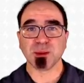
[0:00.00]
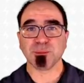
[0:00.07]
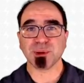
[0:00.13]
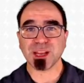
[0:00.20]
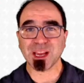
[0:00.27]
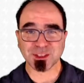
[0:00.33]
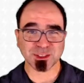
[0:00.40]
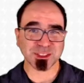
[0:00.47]

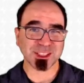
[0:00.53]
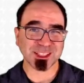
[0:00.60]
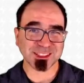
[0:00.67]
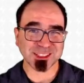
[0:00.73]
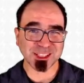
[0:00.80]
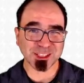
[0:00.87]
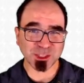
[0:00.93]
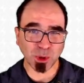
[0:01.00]
But actually,
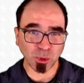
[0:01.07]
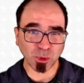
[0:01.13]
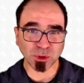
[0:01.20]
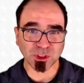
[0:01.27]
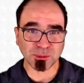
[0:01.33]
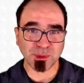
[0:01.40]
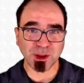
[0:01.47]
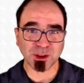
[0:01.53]
that's the
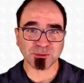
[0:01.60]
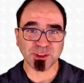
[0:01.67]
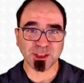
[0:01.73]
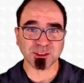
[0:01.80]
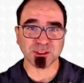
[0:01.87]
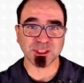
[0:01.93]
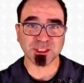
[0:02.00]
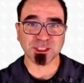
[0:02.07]
total amount of
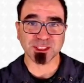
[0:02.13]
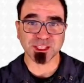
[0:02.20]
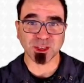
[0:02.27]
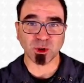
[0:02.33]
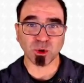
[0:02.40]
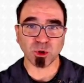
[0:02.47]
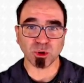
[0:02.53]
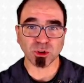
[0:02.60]
energy that the
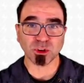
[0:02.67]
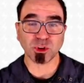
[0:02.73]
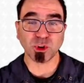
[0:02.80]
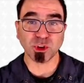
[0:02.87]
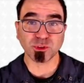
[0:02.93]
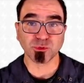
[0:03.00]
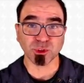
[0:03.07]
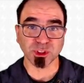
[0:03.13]
coal
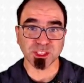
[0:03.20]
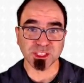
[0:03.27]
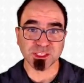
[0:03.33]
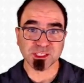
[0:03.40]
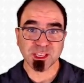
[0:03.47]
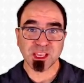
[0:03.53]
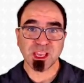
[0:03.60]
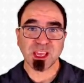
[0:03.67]
could
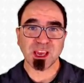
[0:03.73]
release,